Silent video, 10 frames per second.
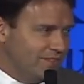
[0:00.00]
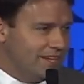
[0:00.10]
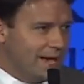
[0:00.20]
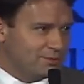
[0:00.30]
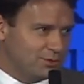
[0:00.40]

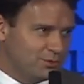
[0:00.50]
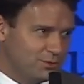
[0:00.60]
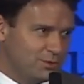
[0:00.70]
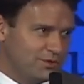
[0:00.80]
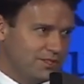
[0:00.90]
the absolute
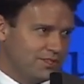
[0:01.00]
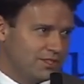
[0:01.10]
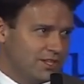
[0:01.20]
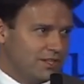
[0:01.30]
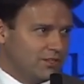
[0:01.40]
truth
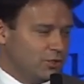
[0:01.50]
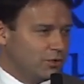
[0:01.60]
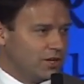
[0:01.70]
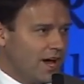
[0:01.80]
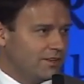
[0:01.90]
is you
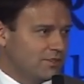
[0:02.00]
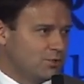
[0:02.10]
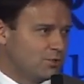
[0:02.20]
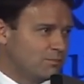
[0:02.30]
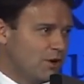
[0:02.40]
were not
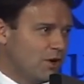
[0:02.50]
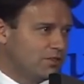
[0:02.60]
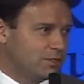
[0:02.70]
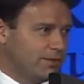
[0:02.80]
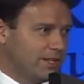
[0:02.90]
too
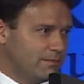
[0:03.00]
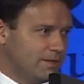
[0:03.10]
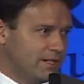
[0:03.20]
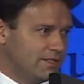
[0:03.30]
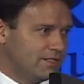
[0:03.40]
small to play the
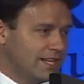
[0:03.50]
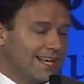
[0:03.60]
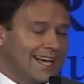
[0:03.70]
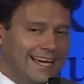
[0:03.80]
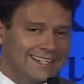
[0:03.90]
bass.
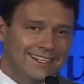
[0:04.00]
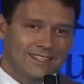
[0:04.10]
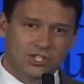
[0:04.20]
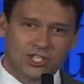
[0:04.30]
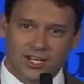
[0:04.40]
I
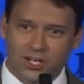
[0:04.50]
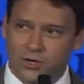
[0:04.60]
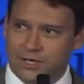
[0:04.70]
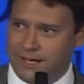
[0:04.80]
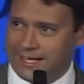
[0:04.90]
needed a
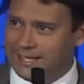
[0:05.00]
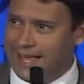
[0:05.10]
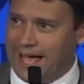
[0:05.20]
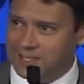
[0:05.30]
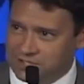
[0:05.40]
cello in my
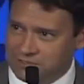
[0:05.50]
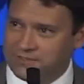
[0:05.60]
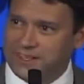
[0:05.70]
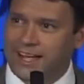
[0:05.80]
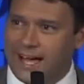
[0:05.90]
class to
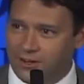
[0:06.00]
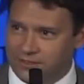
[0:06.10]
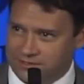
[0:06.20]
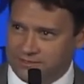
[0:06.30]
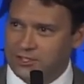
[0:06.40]
fill
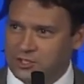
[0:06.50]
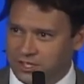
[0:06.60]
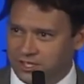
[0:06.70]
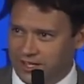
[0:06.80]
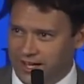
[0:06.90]
out the
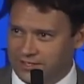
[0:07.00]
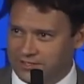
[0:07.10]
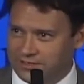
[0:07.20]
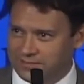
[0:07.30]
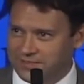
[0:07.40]
string
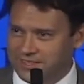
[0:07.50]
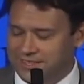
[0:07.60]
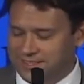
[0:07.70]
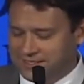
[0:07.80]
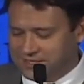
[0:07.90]
class."
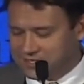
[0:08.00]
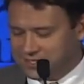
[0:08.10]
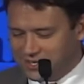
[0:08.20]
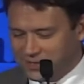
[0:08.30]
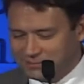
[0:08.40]

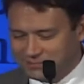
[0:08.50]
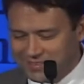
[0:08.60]
So,